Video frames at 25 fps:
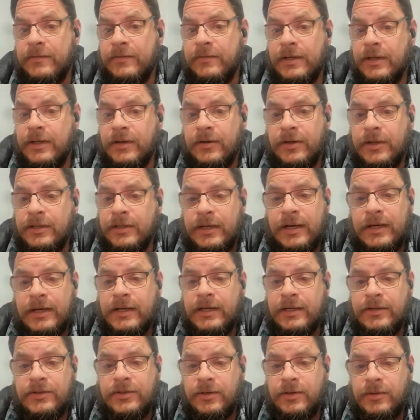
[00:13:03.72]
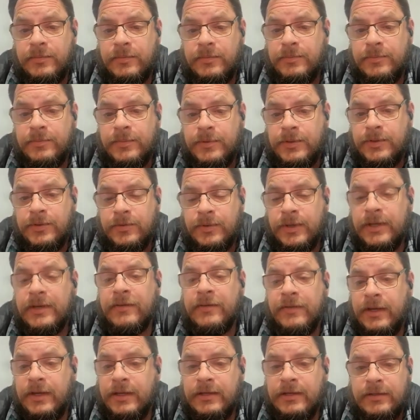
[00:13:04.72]
of the area that I need you to
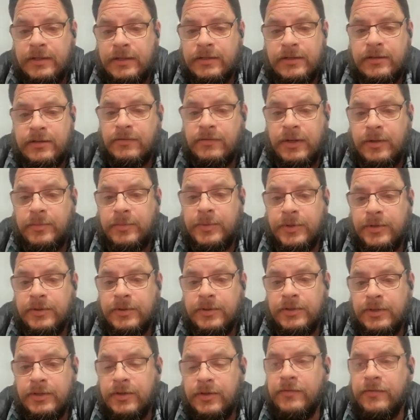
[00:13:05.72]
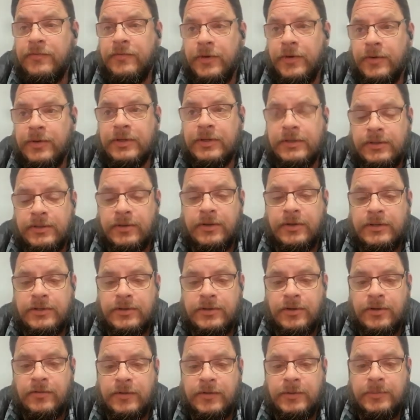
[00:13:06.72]
innovate as a developer. You focus on
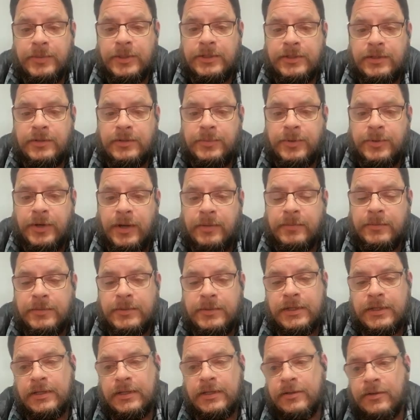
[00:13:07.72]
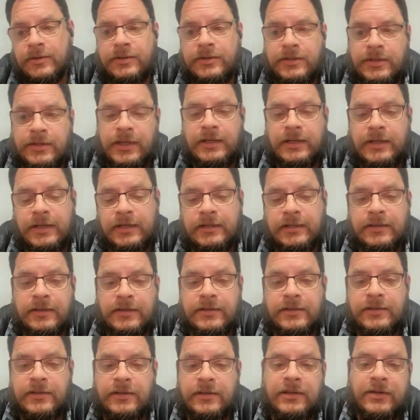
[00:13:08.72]
solving business problems, and it looks kind of like
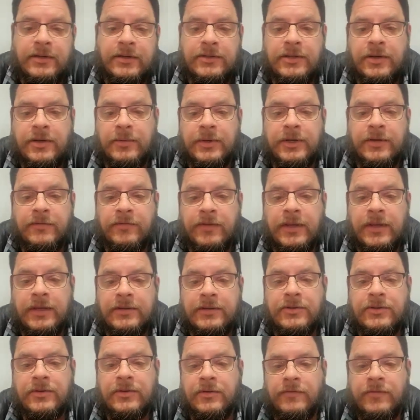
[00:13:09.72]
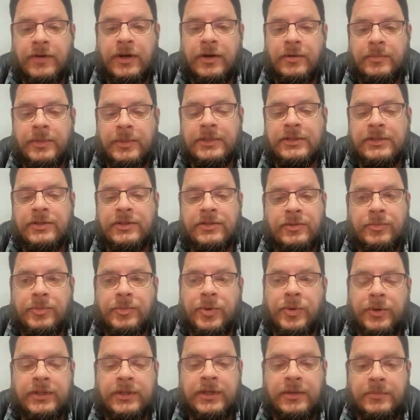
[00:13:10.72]
this, and here's how we're going to vend your environments to
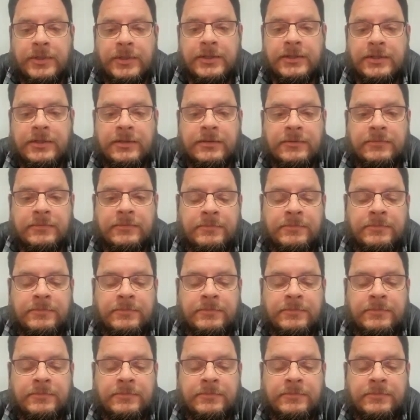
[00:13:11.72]
support that mission.